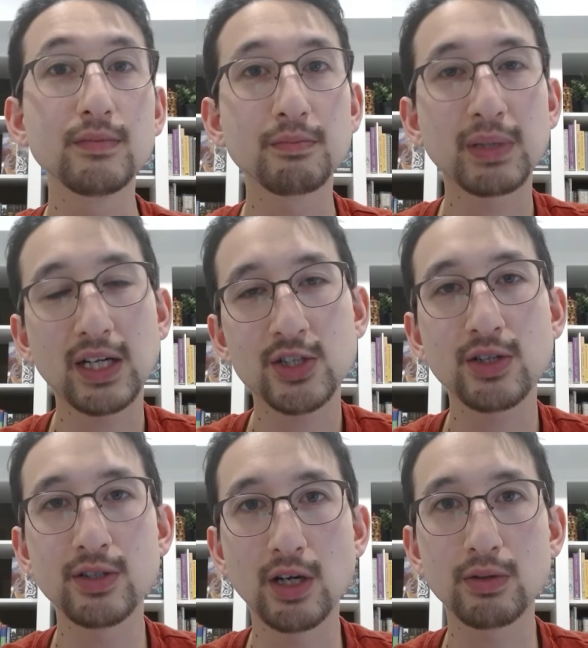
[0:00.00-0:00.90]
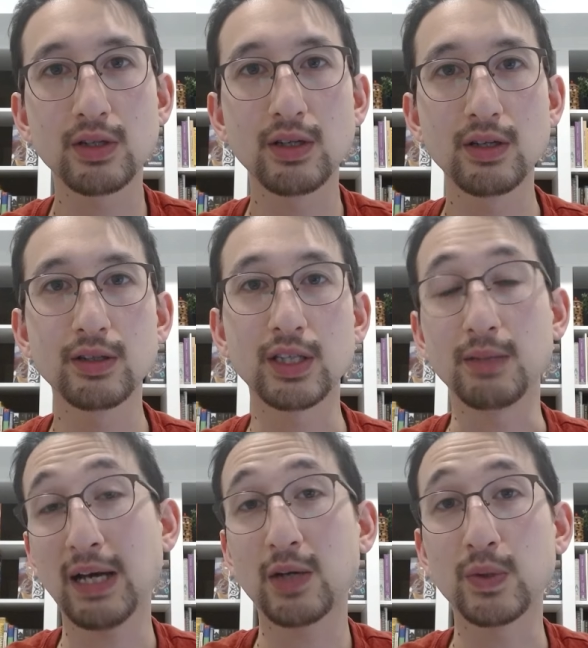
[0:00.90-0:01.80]
But I should note, the
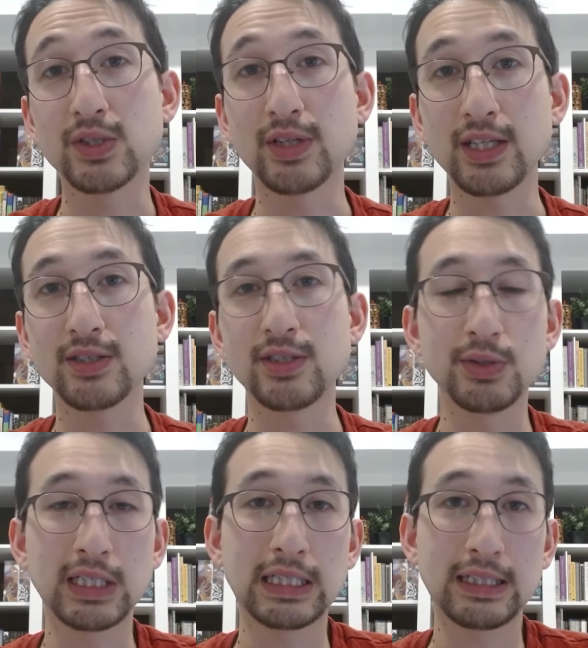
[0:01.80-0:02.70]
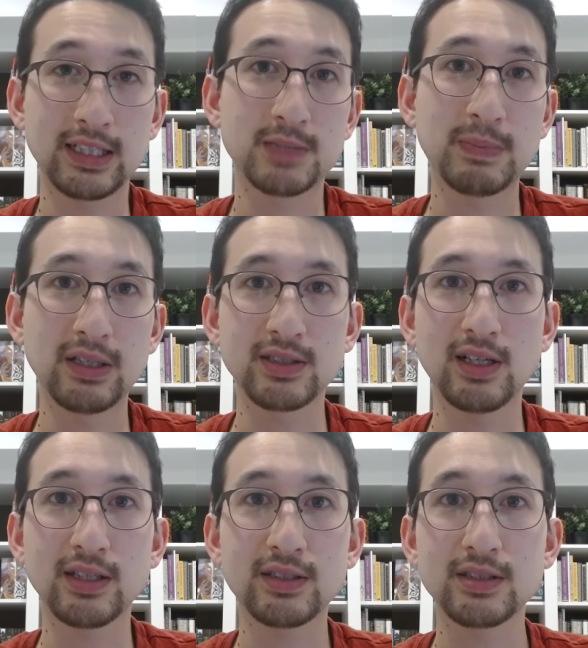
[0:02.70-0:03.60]
Bad Wizard is using less spell
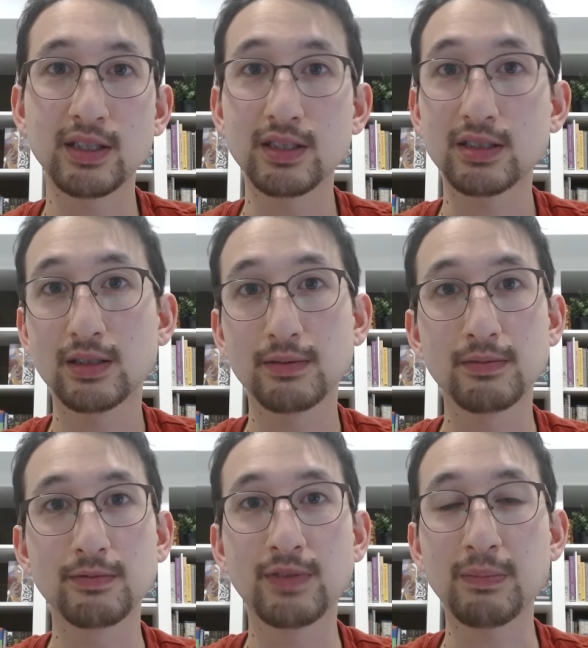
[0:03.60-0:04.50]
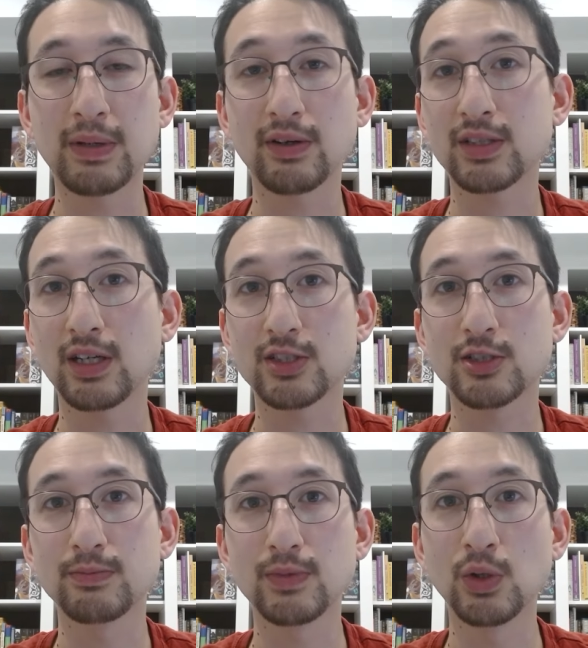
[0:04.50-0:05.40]
slots since Vampiric Touch
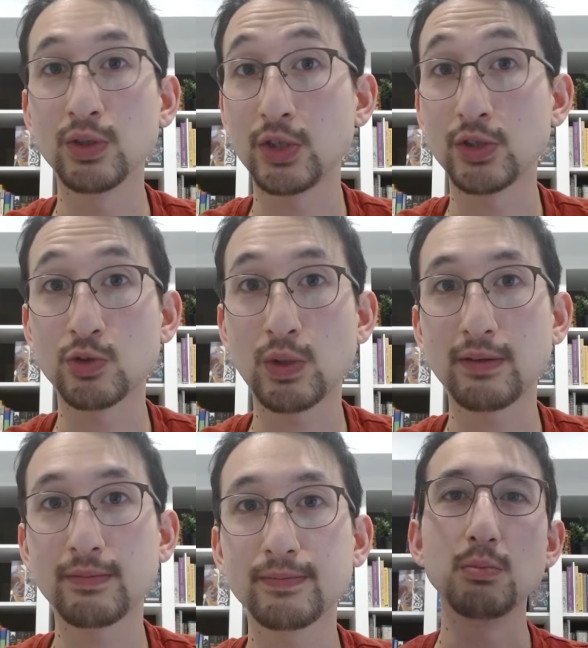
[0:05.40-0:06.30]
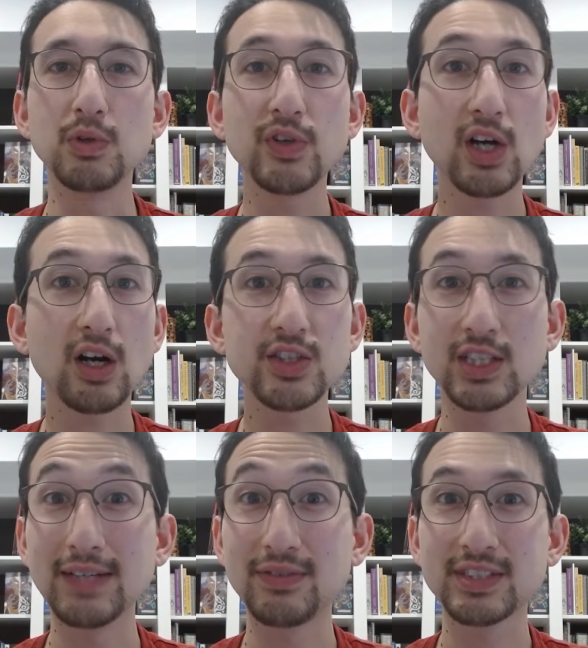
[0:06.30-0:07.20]
only uses 1. Moving on to
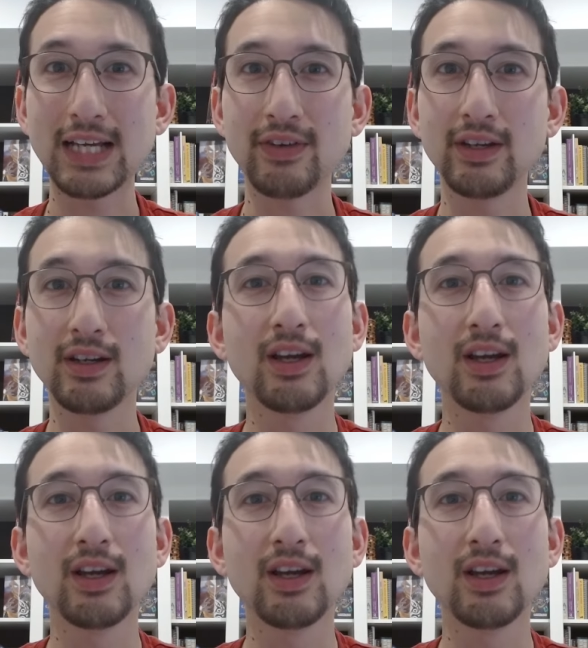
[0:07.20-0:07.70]
level 7.